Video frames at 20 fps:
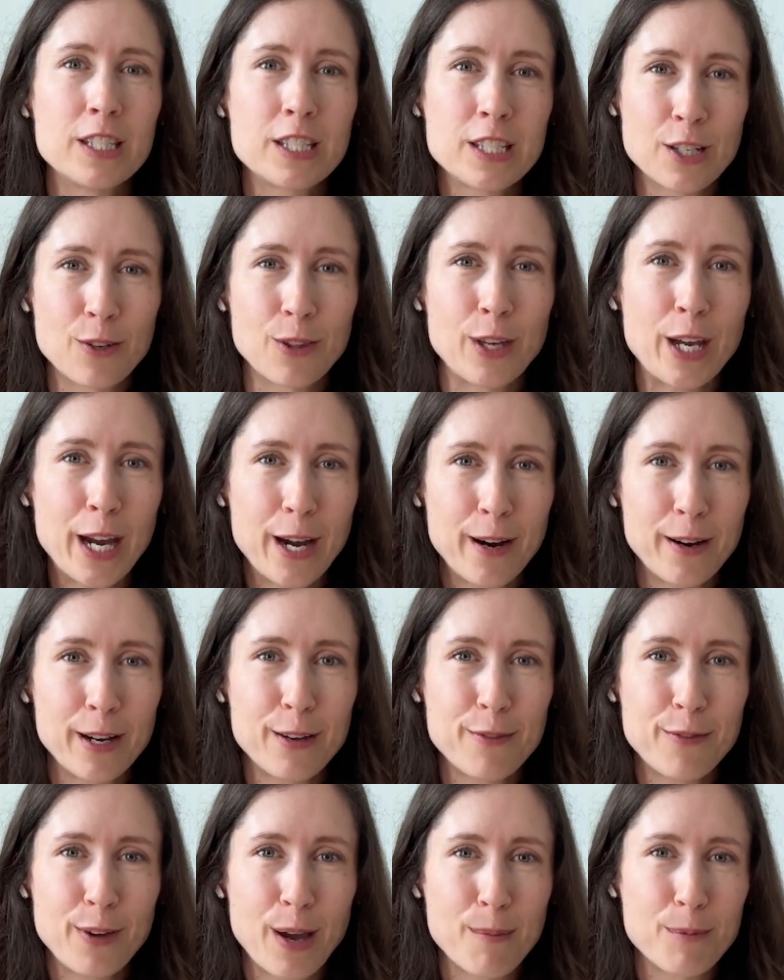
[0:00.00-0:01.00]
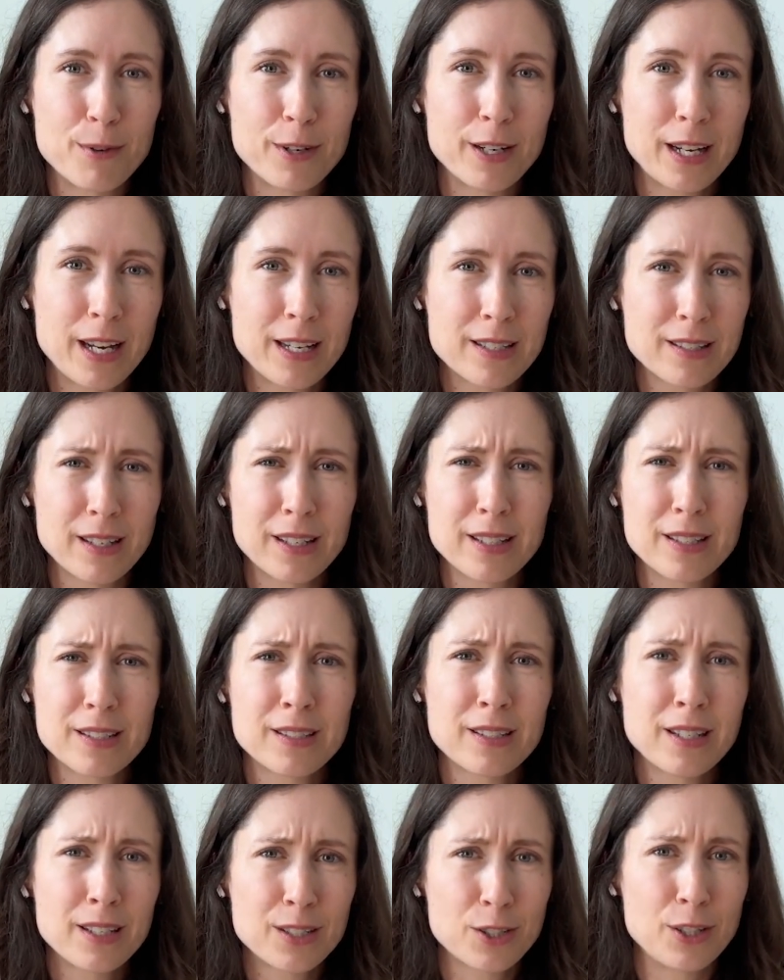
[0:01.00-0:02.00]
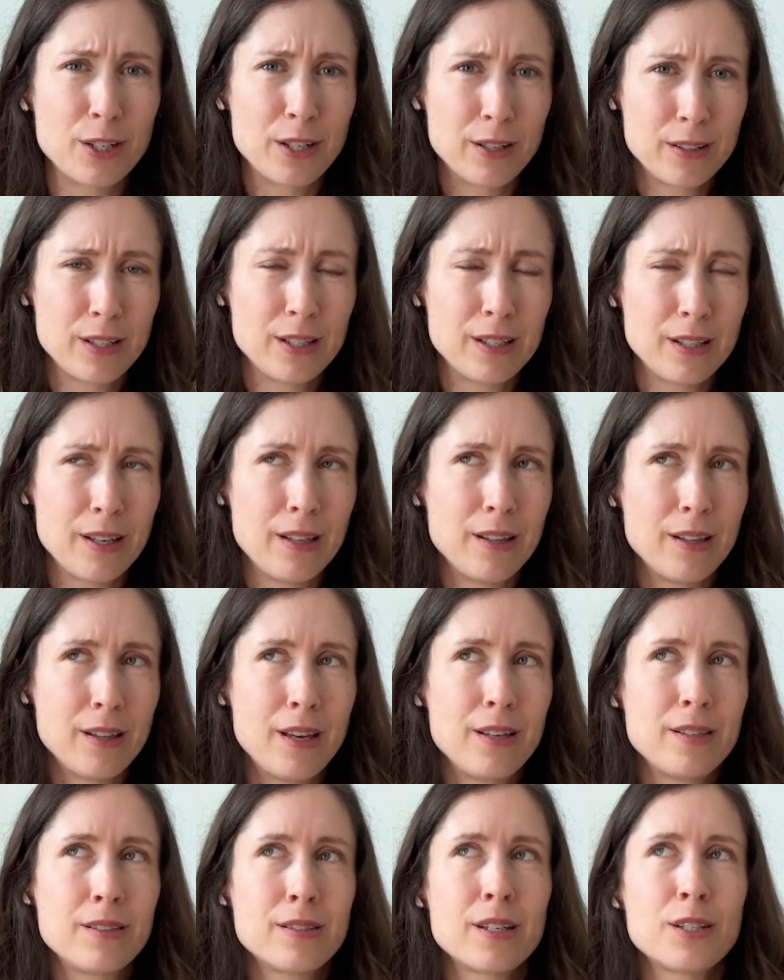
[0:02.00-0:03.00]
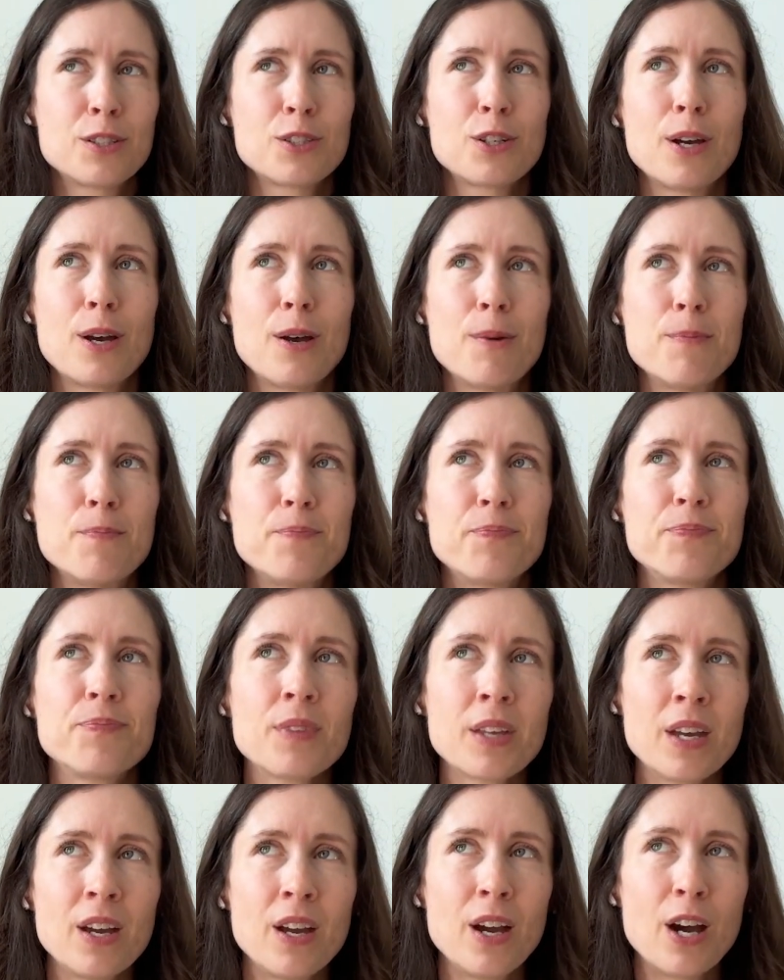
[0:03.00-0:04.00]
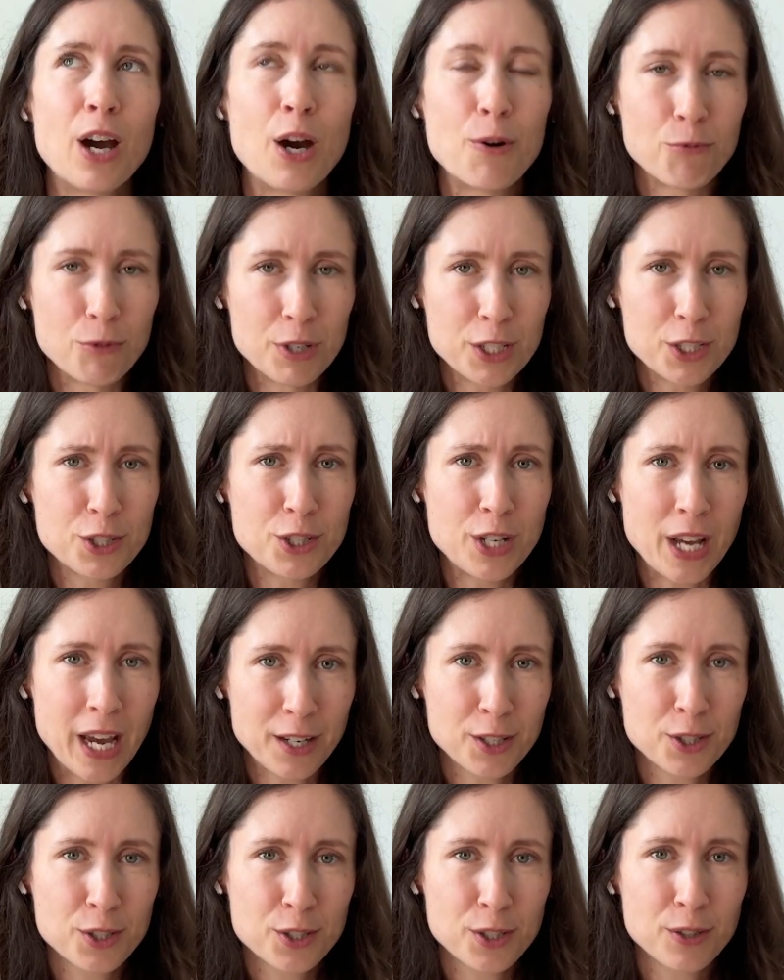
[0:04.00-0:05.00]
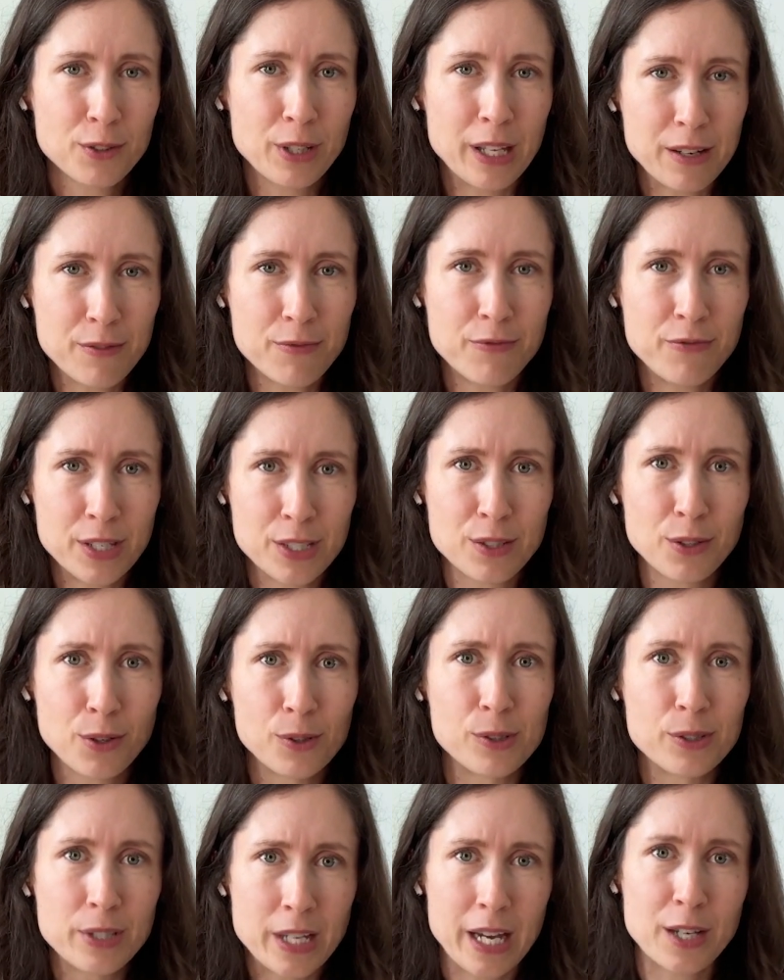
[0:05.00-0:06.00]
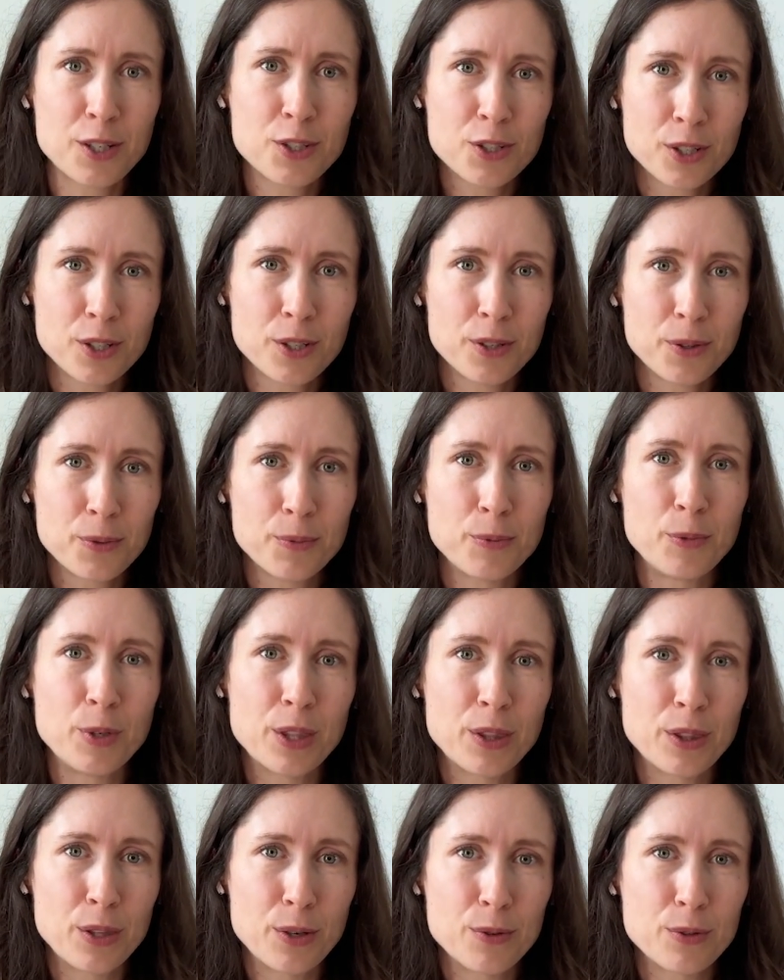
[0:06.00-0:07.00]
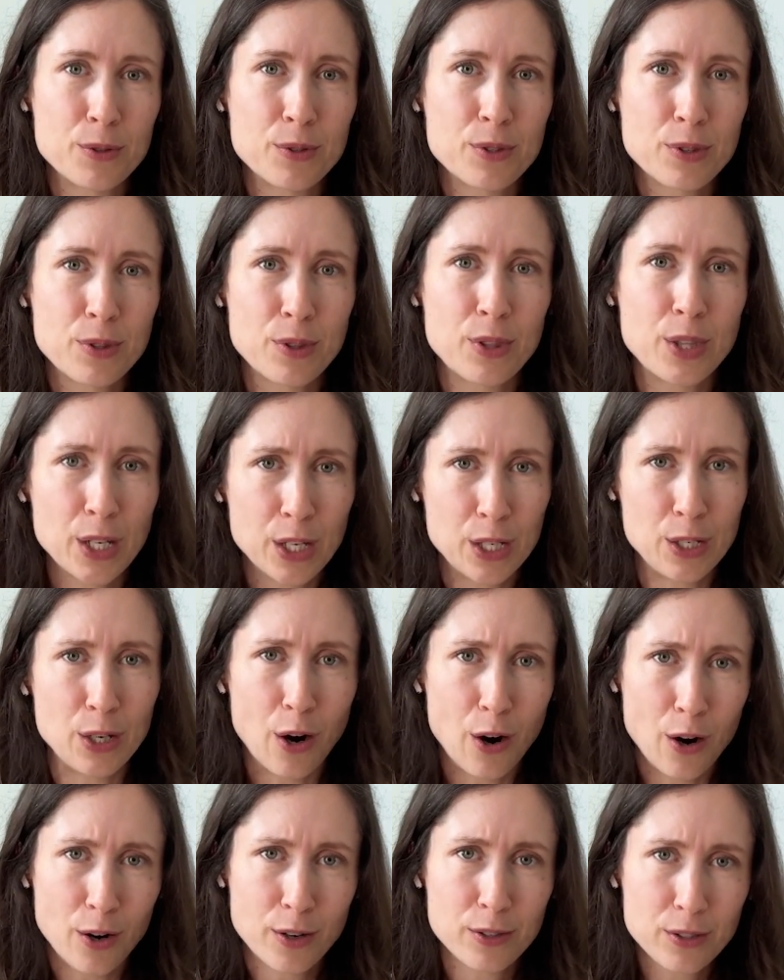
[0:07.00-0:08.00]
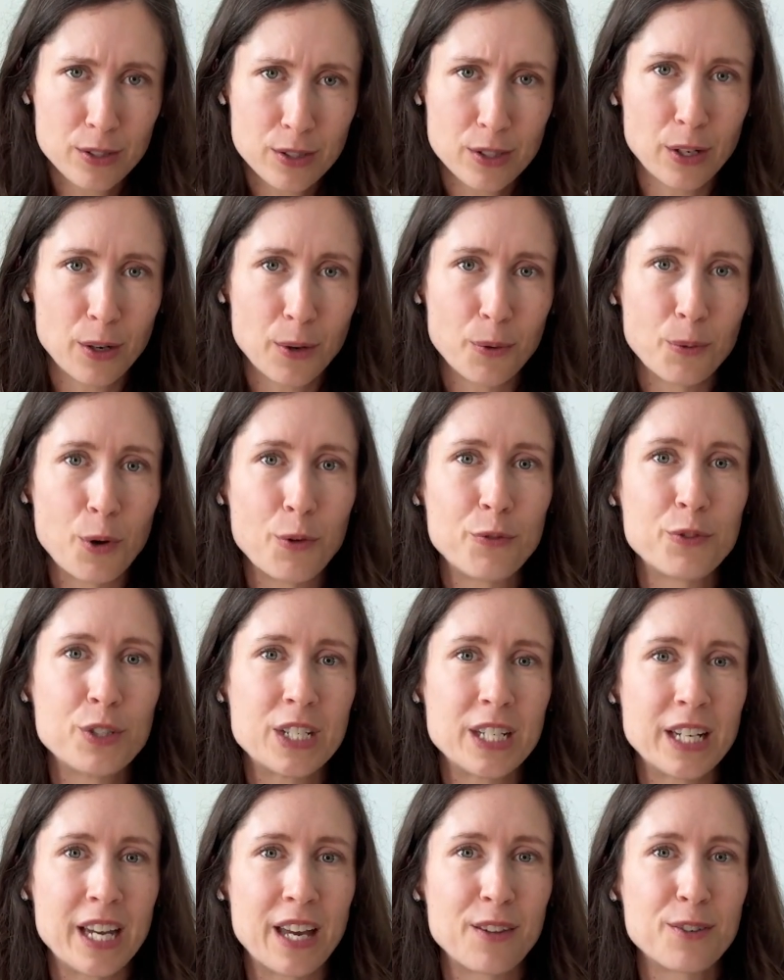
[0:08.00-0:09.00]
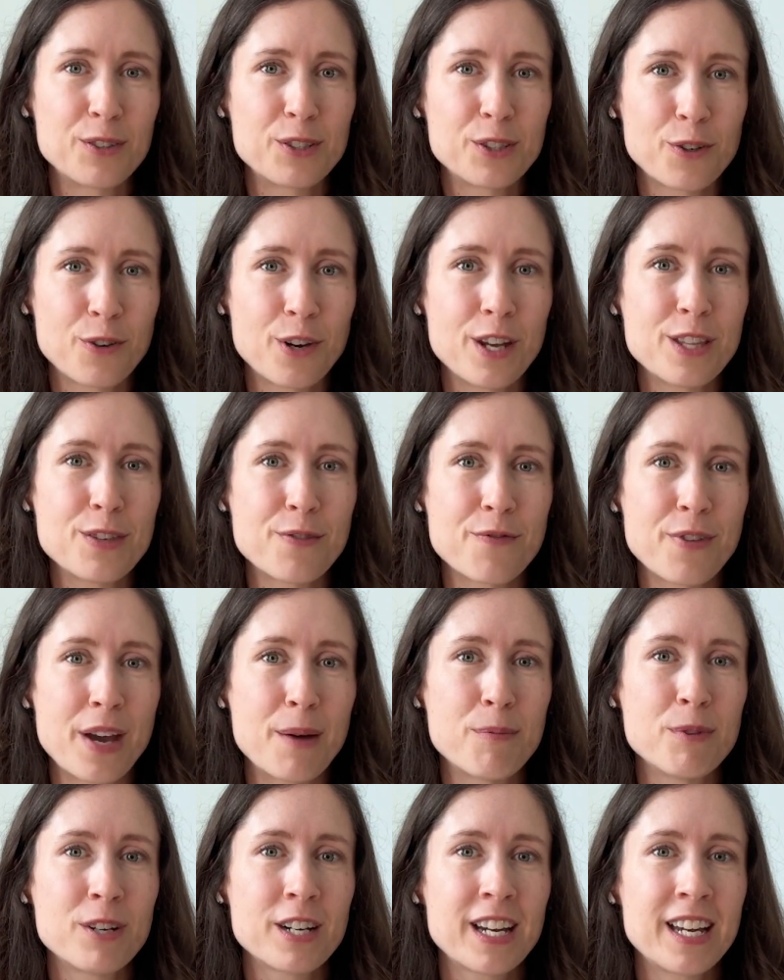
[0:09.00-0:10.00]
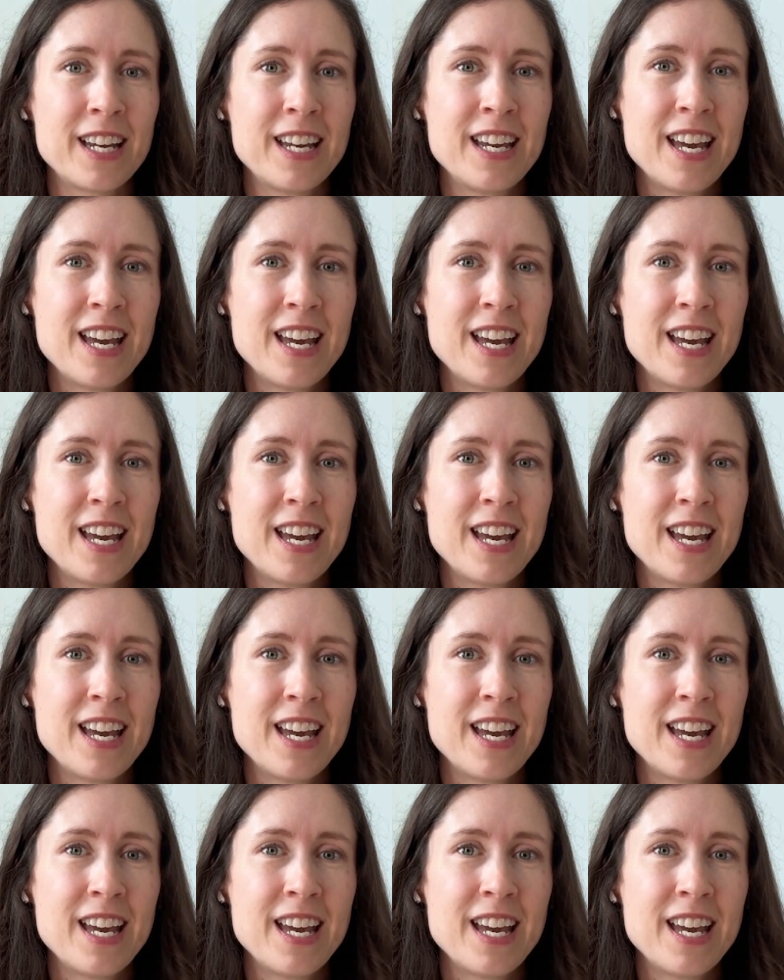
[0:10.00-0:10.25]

So the Harriet fabric has like it's such a rich texture, like physical texture, with those thick yarns that are woven together to create the fabric.